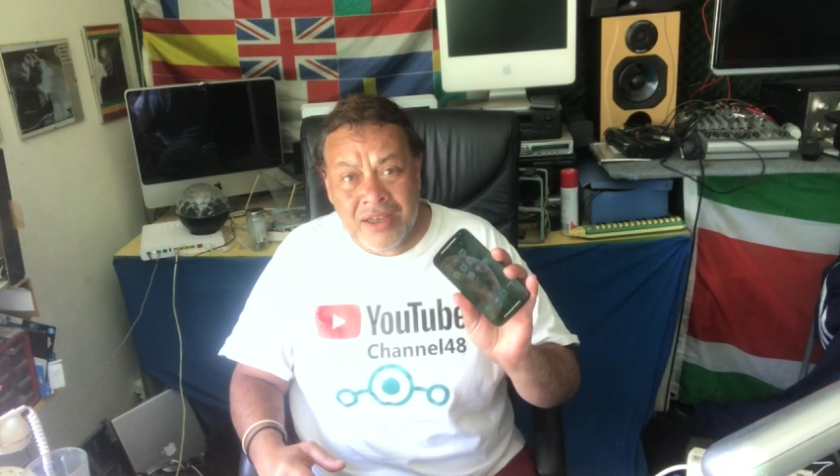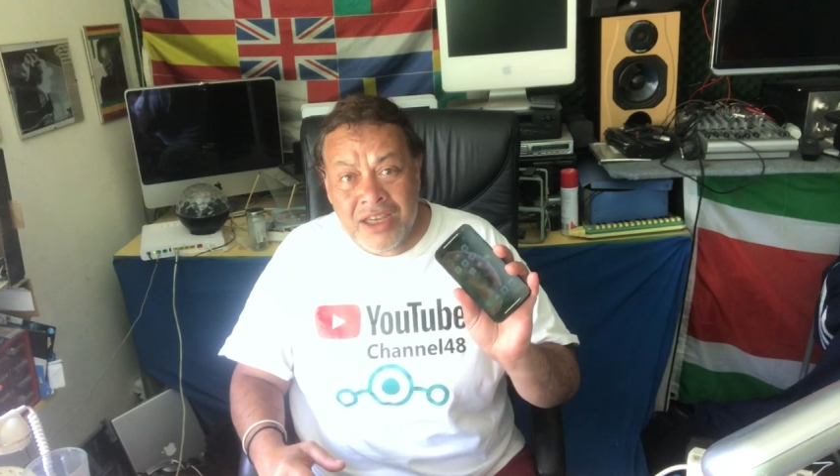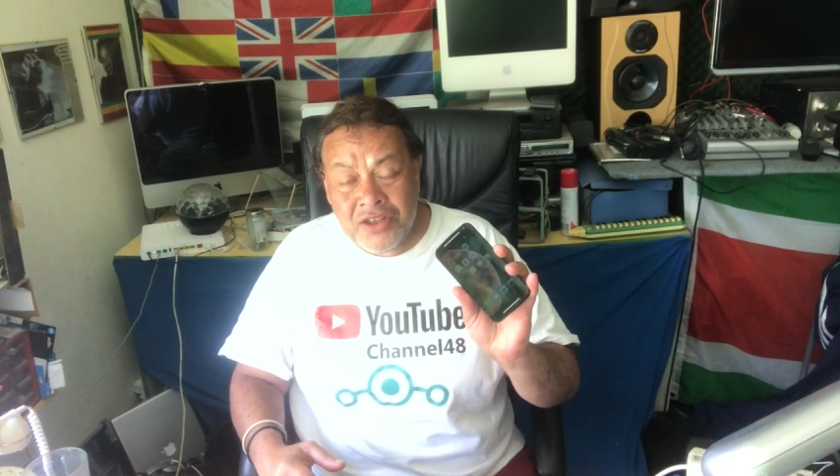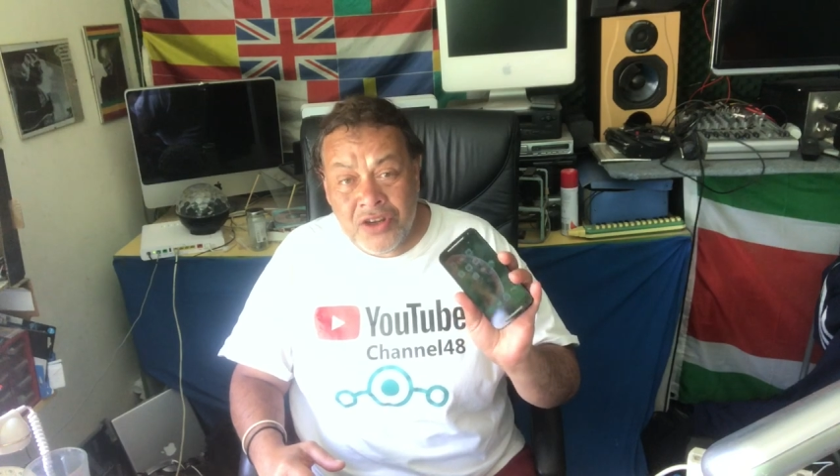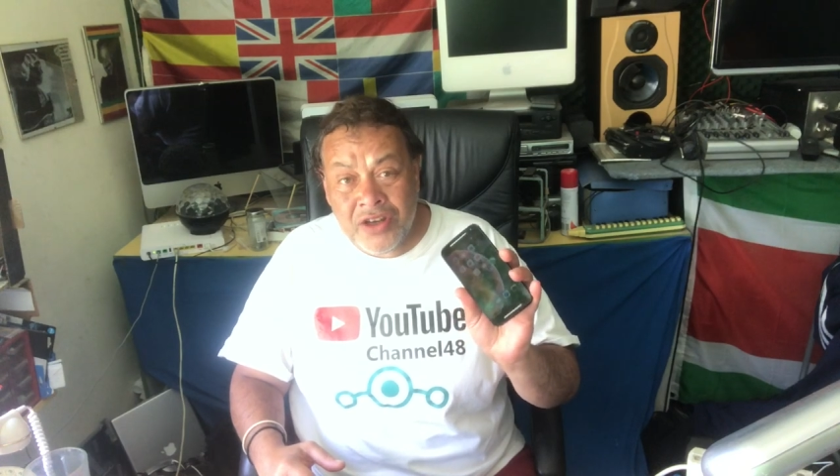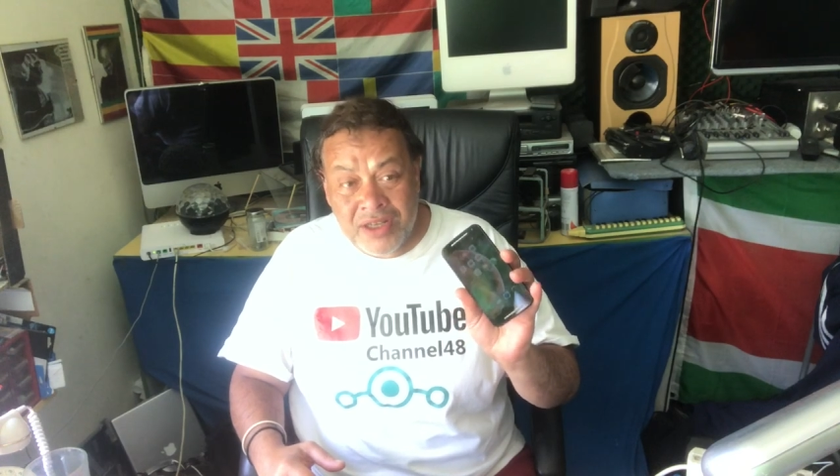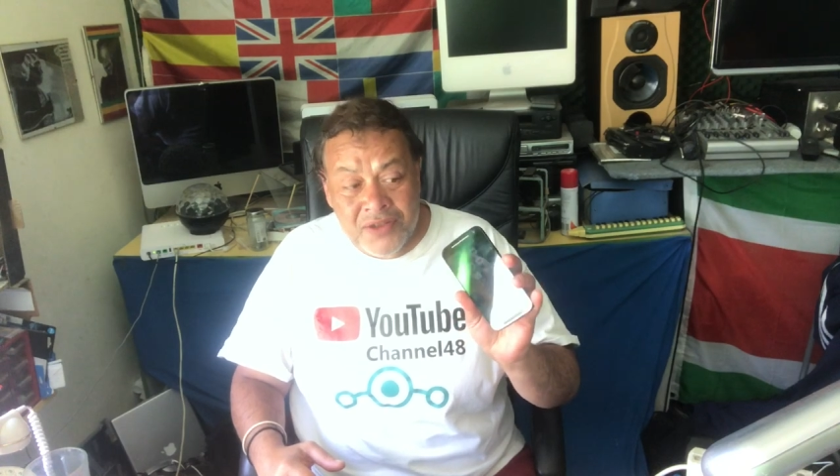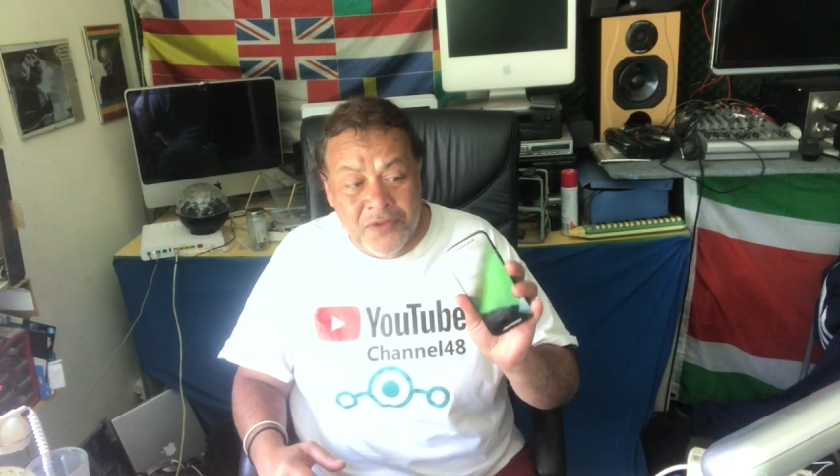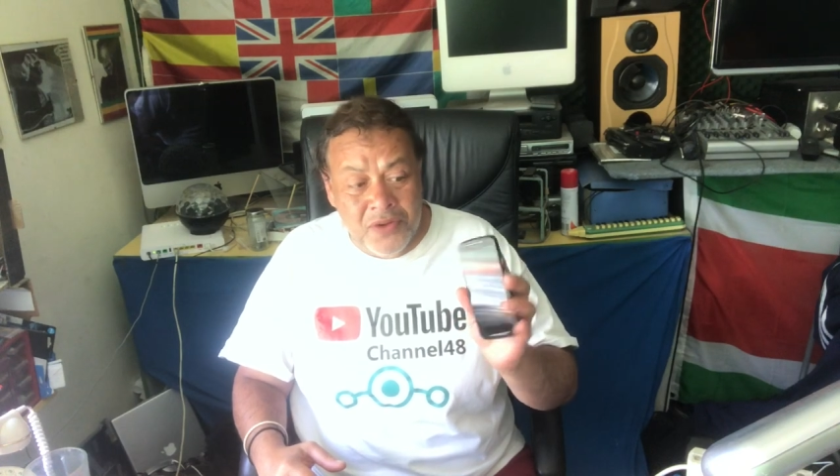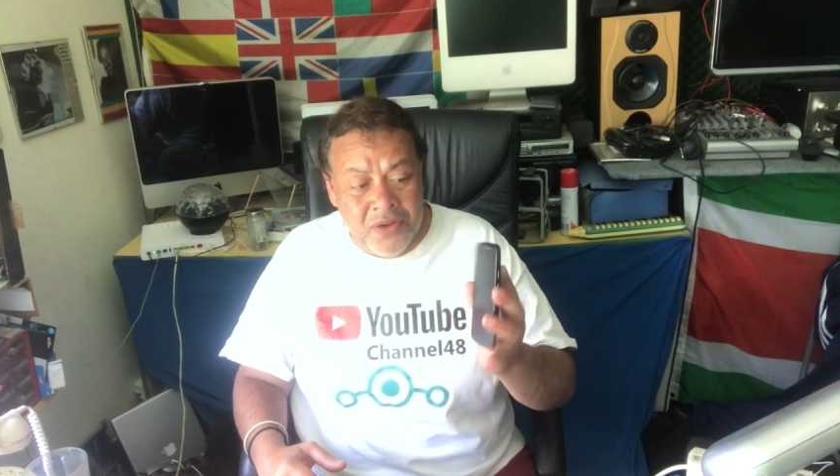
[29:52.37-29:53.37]
uh, enjoy
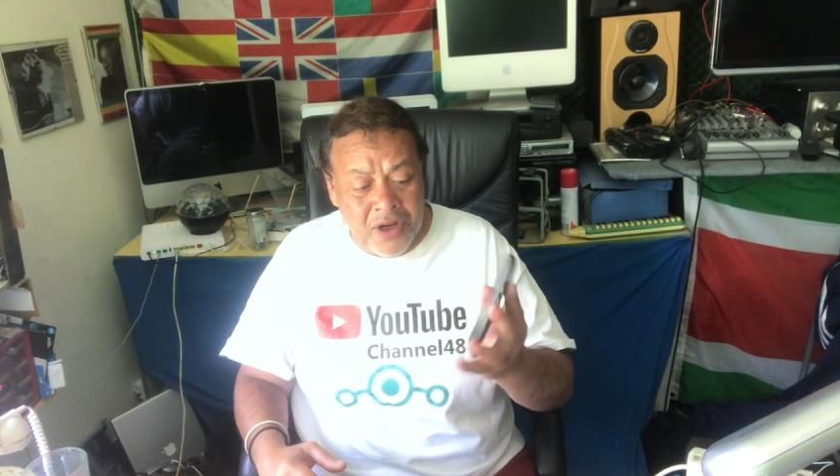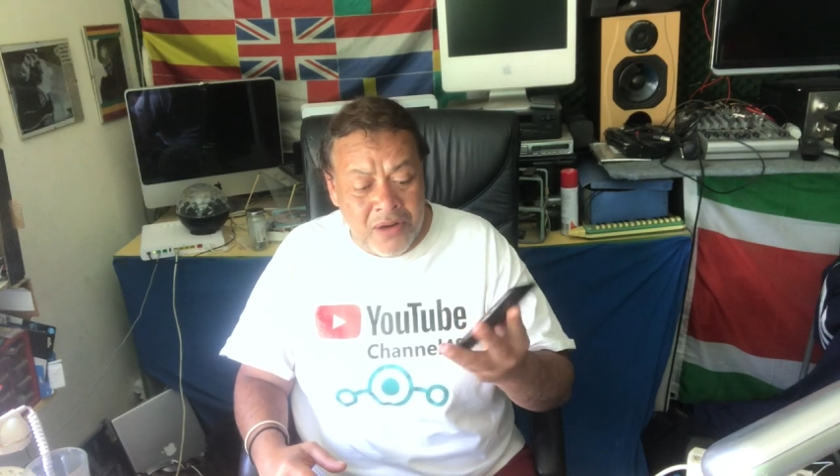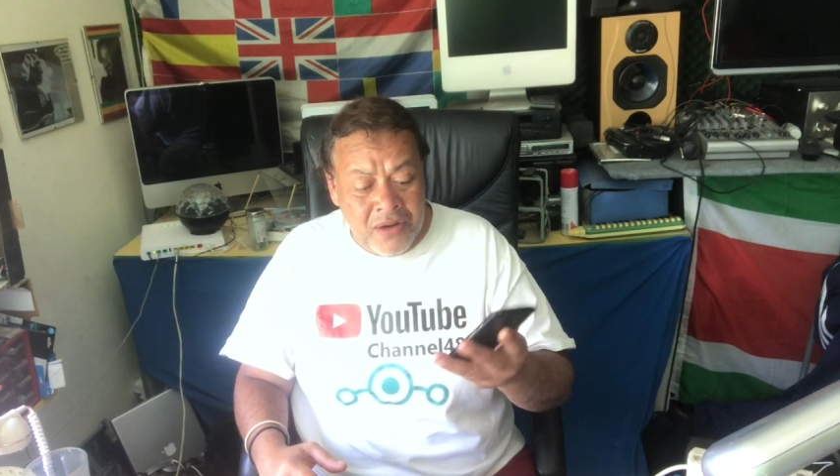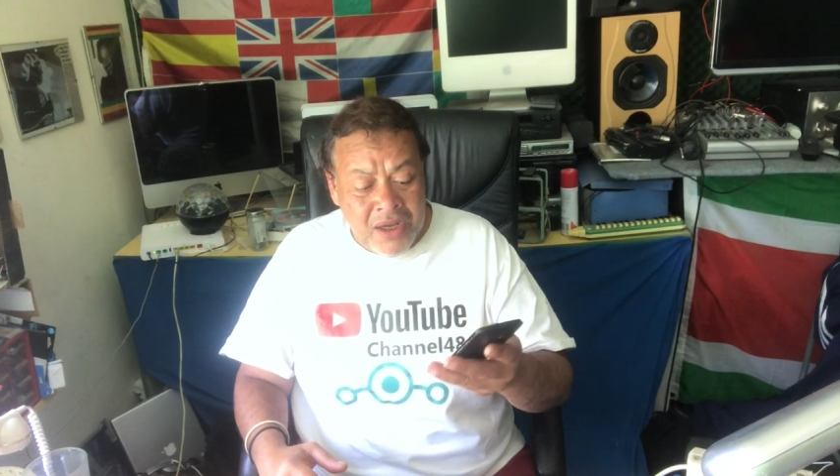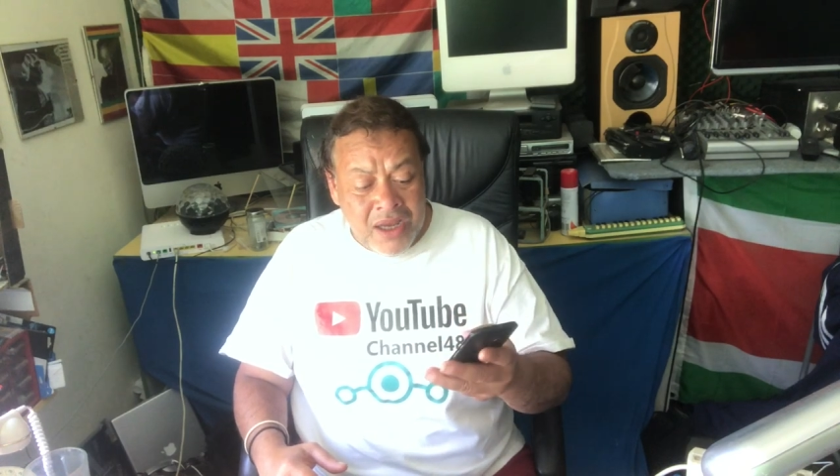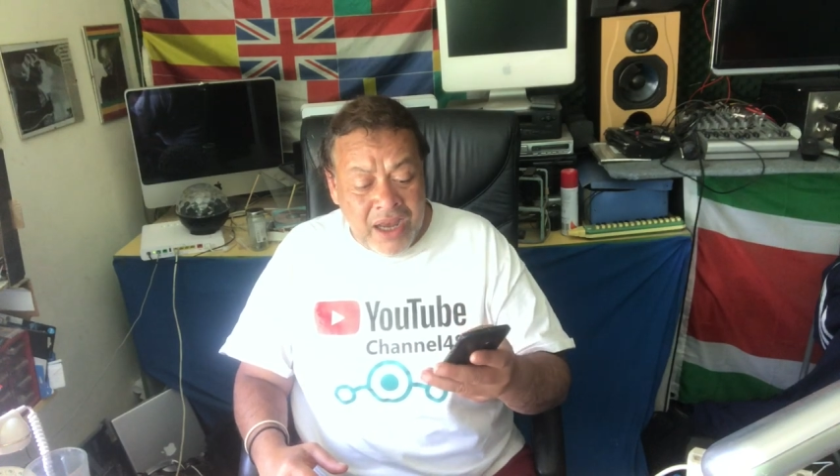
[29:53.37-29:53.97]
this phone now.